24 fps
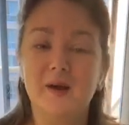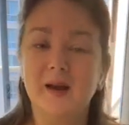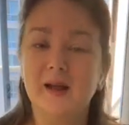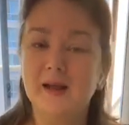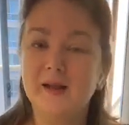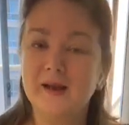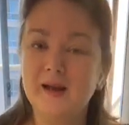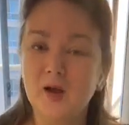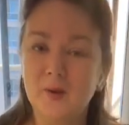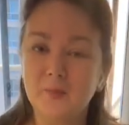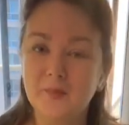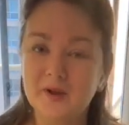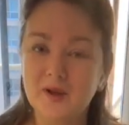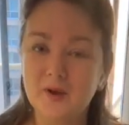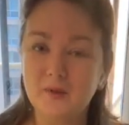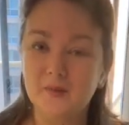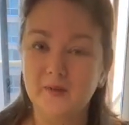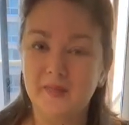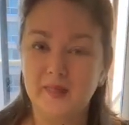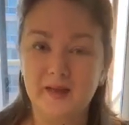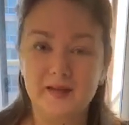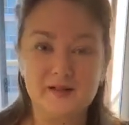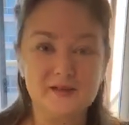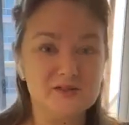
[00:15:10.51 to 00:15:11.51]
And I can
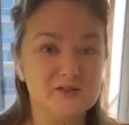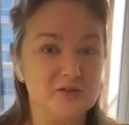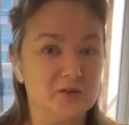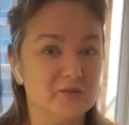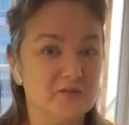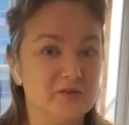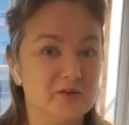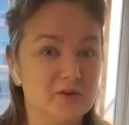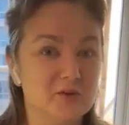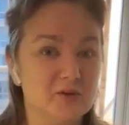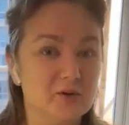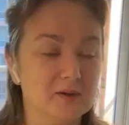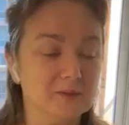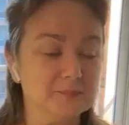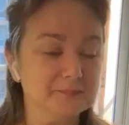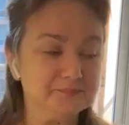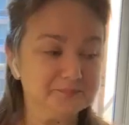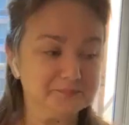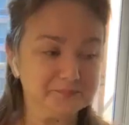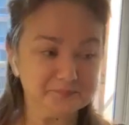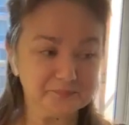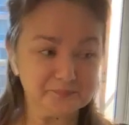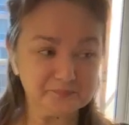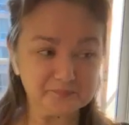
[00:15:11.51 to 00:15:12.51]
help you out with that. So if
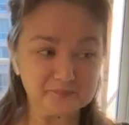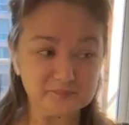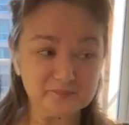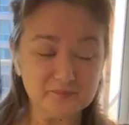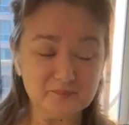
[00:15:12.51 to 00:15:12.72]
you're